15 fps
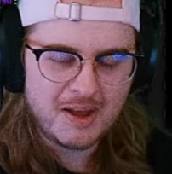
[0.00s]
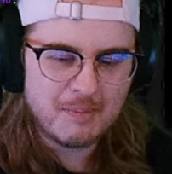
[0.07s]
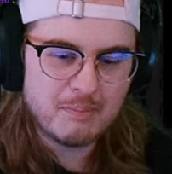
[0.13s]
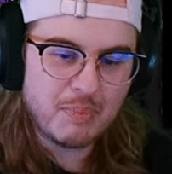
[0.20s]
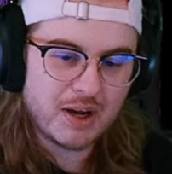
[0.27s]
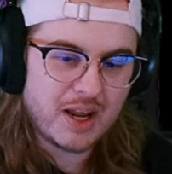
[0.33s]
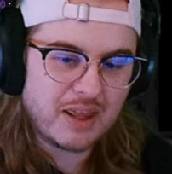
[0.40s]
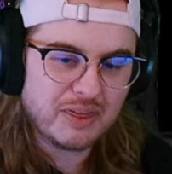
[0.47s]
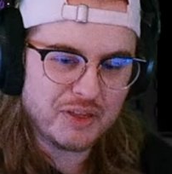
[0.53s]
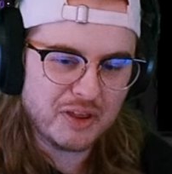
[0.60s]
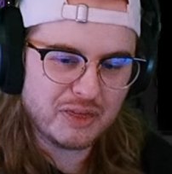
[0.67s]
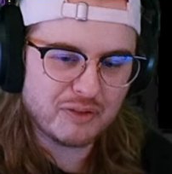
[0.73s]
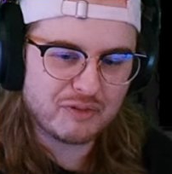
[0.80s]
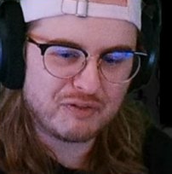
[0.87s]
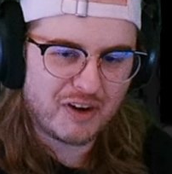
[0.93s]
But I
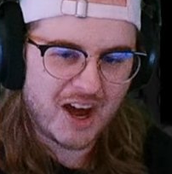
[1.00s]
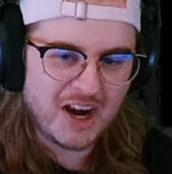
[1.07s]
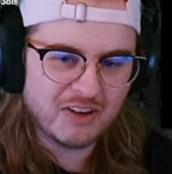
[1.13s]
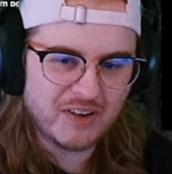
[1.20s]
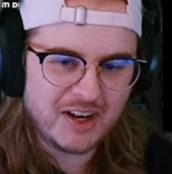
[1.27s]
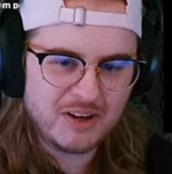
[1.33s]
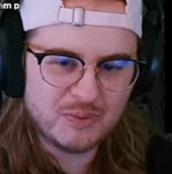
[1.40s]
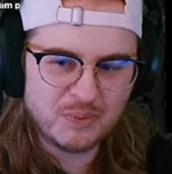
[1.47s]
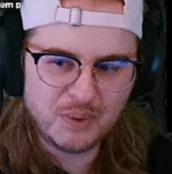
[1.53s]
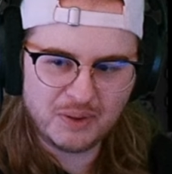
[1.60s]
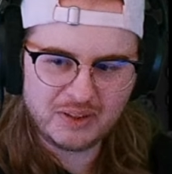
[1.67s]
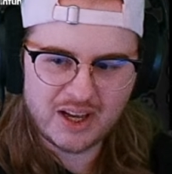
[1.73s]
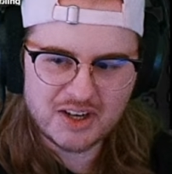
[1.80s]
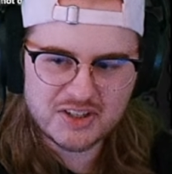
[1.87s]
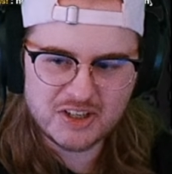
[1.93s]
think the fire rate
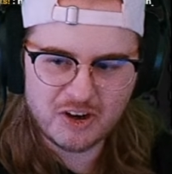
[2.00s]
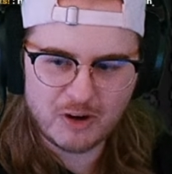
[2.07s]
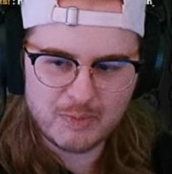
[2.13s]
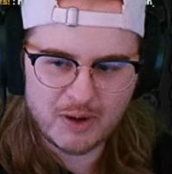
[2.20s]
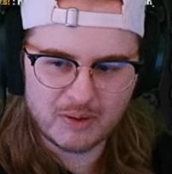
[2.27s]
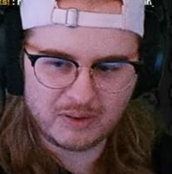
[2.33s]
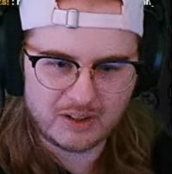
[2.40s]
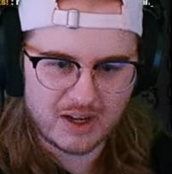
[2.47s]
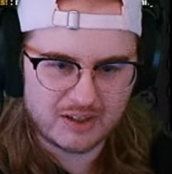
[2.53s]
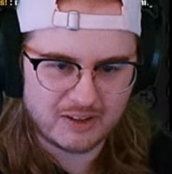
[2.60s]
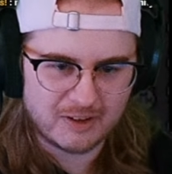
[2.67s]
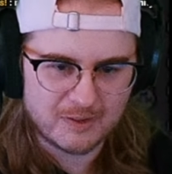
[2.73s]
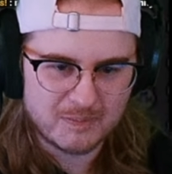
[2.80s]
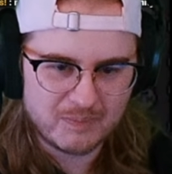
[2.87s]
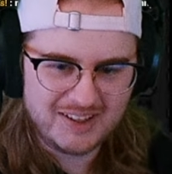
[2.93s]
will actually help me out a lot
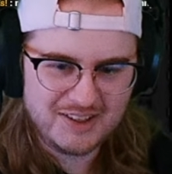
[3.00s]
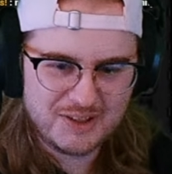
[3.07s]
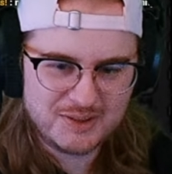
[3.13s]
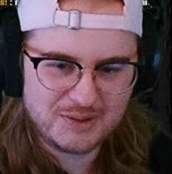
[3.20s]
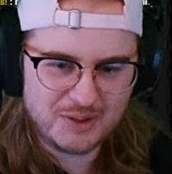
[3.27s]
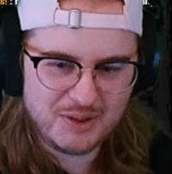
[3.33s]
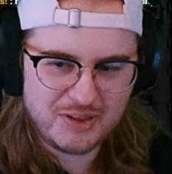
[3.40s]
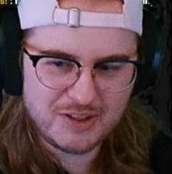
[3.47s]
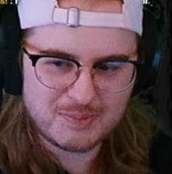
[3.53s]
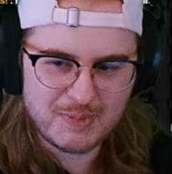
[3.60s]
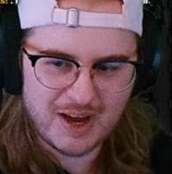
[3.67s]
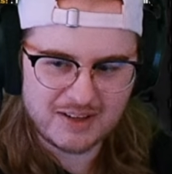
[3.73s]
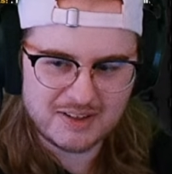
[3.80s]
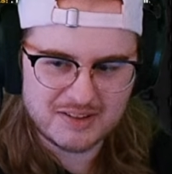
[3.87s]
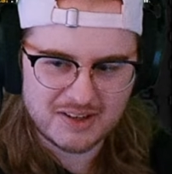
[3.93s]
here. Because look at this
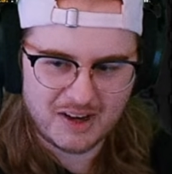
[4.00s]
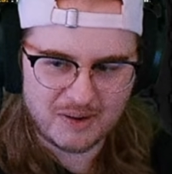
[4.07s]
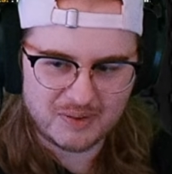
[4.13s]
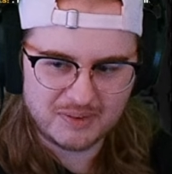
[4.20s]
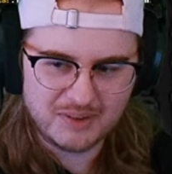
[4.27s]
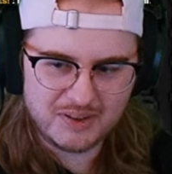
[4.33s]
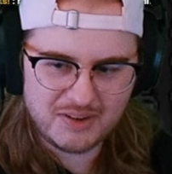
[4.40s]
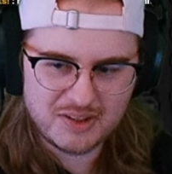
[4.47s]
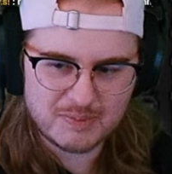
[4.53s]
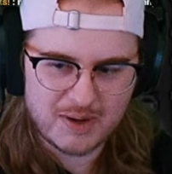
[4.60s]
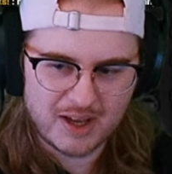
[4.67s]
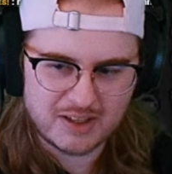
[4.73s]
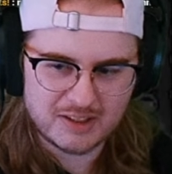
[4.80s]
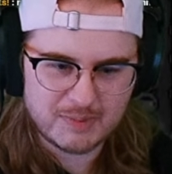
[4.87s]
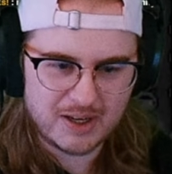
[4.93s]
madness now. Look at this
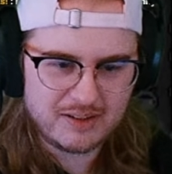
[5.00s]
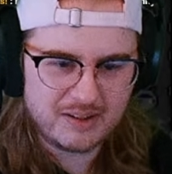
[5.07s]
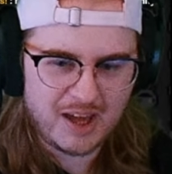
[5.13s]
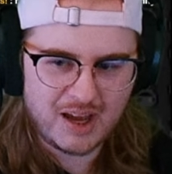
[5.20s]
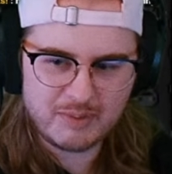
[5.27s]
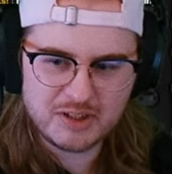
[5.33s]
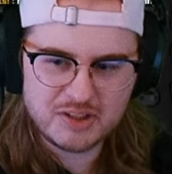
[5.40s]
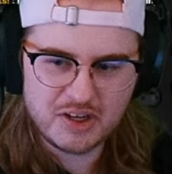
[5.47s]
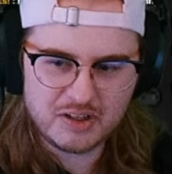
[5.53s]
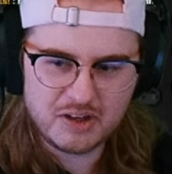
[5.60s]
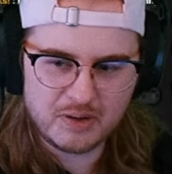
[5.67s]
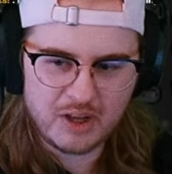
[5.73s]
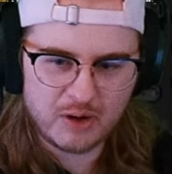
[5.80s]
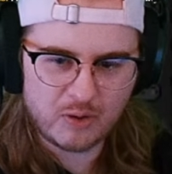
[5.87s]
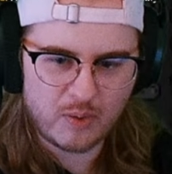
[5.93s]
madness. My damage did go
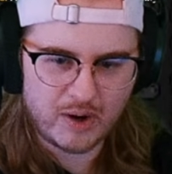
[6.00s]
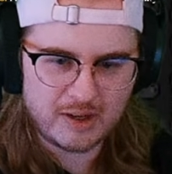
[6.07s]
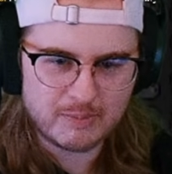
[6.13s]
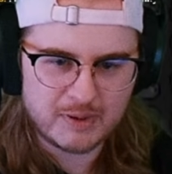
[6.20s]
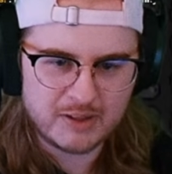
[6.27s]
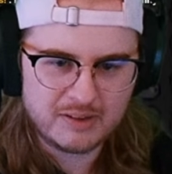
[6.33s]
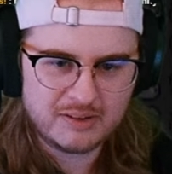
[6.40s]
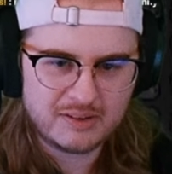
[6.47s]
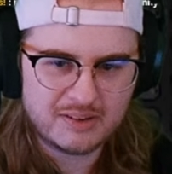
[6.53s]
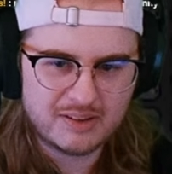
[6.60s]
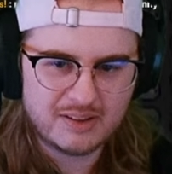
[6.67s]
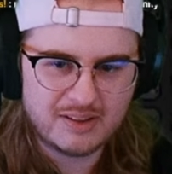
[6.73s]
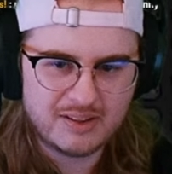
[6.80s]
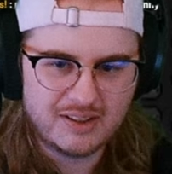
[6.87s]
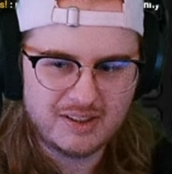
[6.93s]
down quite a bit,
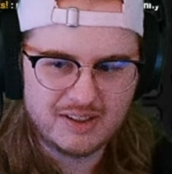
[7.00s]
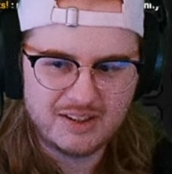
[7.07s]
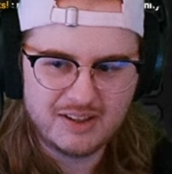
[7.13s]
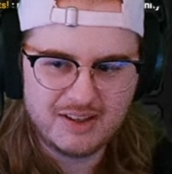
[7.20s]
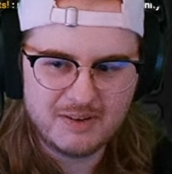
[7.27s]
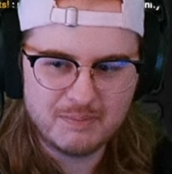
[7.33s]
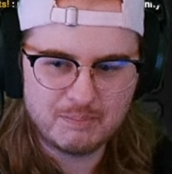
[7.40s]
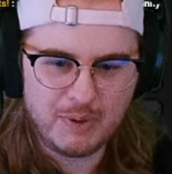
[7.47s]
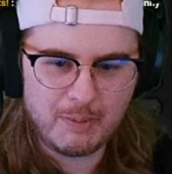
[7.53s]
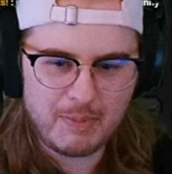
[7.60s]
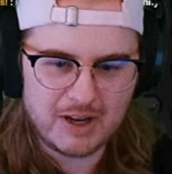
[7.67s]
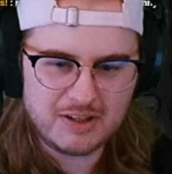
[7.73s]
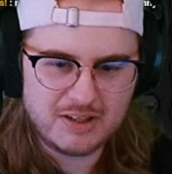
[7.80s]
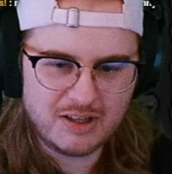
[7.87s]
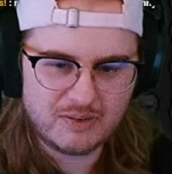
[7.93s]
but my
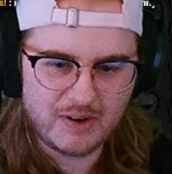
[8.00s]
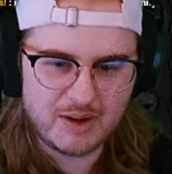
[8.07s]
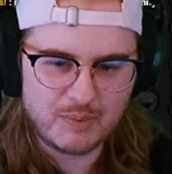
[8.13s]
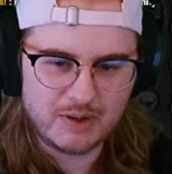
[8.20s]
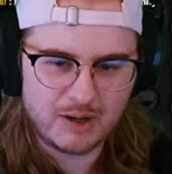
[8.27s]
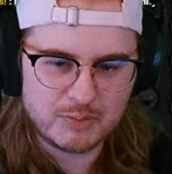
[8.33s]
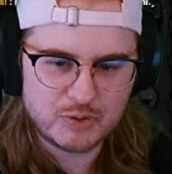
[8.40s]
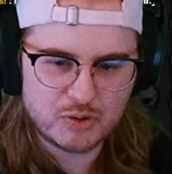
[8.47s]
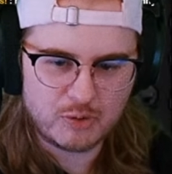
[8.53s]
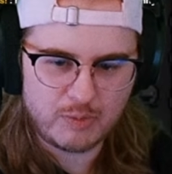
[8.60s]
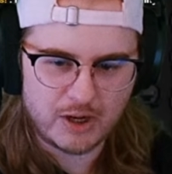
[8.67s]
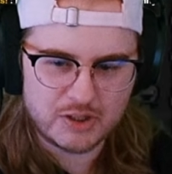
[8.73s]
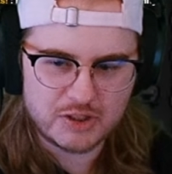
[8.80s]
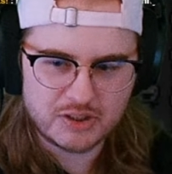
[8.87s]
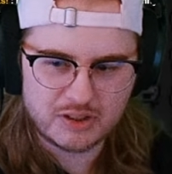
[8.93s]
tear rate went up so
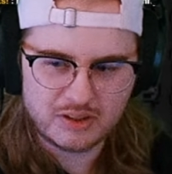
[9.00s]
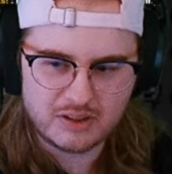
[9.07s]
much.